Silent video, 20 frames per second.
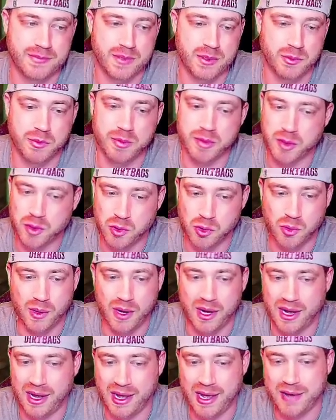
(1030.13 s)
would be cool.
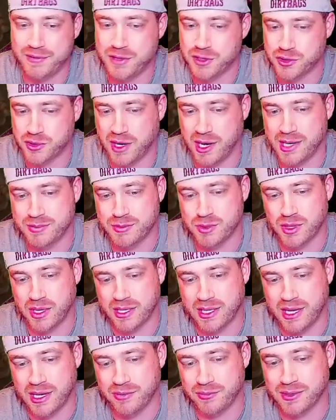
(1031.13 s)
I haven't tried them, so I
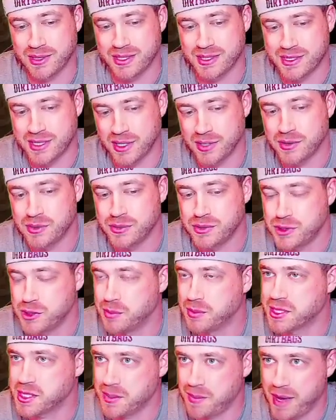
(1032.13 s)
can't really tell you too
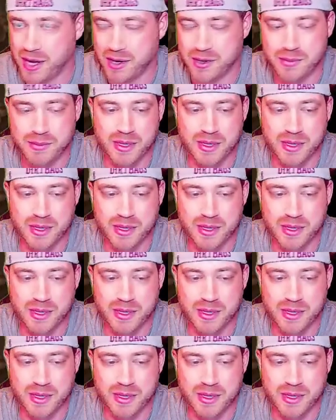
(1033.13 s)
much about them.